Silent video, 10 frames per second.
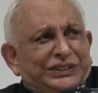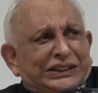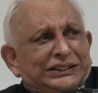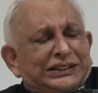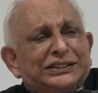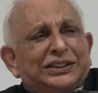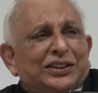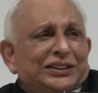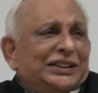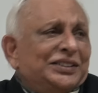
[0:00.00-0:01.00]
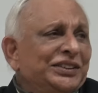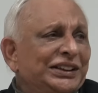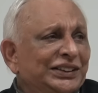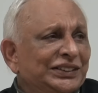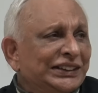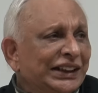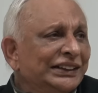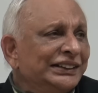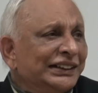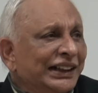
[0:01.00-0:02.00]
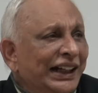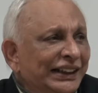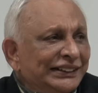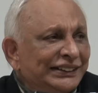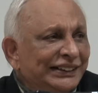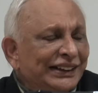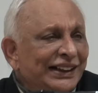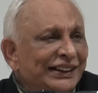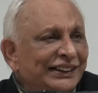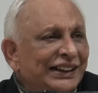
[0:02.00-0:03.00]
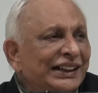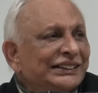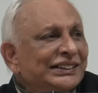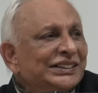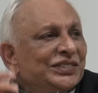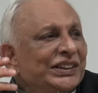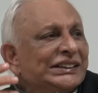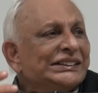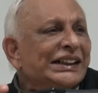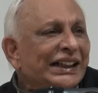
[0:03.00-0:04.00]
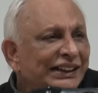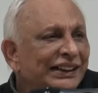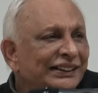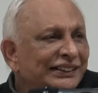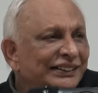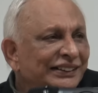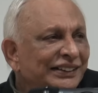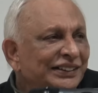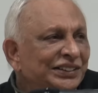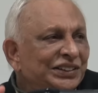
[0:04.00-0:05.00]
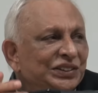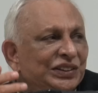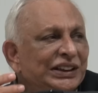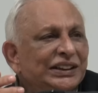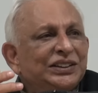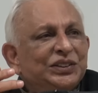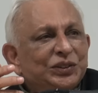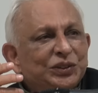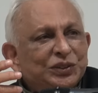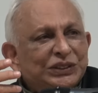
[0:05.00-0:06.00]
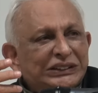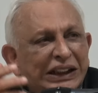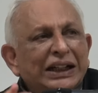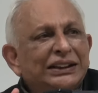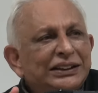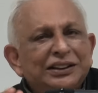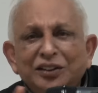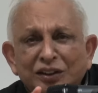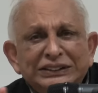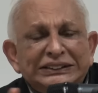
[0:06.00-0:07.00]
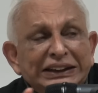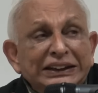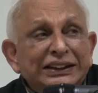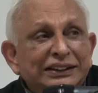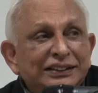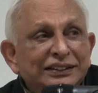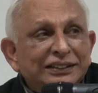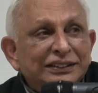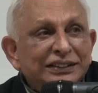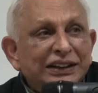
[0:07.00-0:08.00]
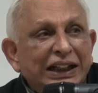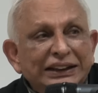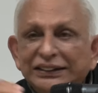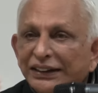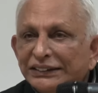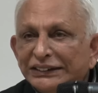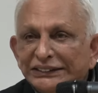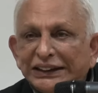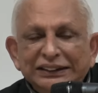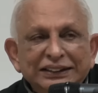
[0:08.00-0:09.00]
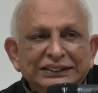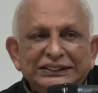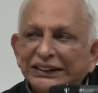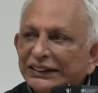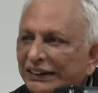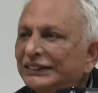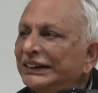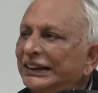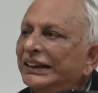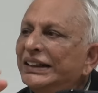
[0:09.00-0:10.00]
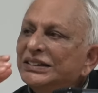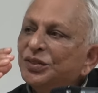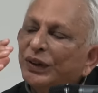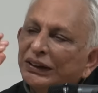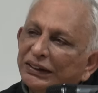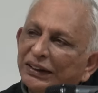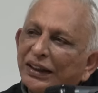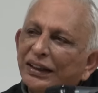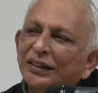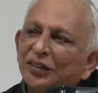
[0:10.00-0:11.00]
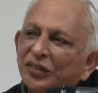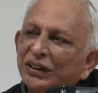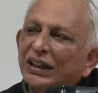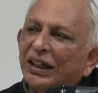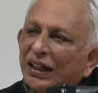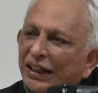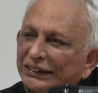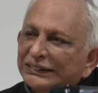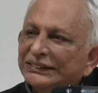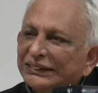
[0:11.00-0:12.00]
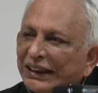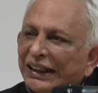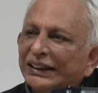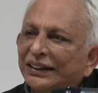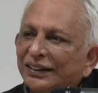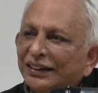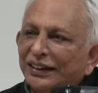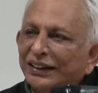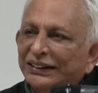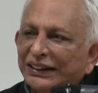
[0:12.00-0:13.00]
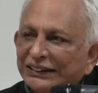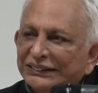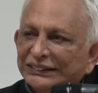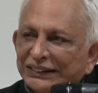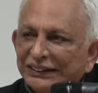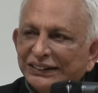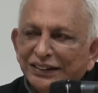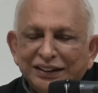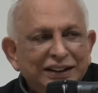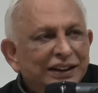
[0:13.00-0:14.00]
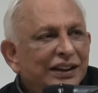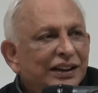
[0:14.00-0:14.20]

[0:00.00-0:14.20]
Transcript: this is not the way to chant the Gayatri. Gayatri is very sacred. You need to chant it, not sing it. The Gayatri has a chandas. You see, each mantra in the Veda has a style. It has a certain,